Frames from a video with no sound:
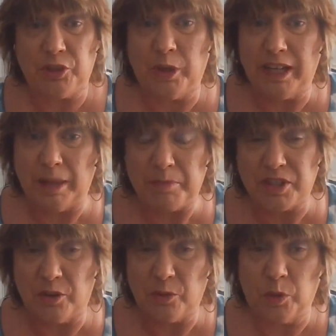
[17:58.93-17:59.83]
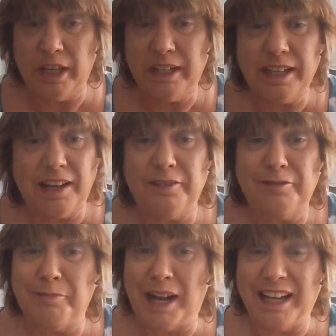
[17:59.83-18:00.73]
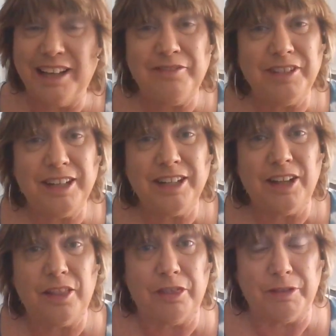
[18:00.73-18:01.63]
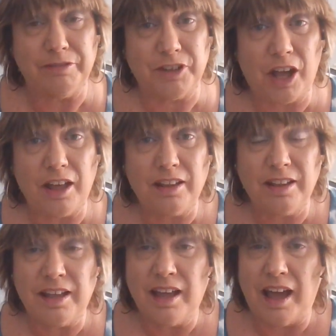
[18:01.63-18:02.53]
enjoyed episode one of my Infinite Thrift Haul.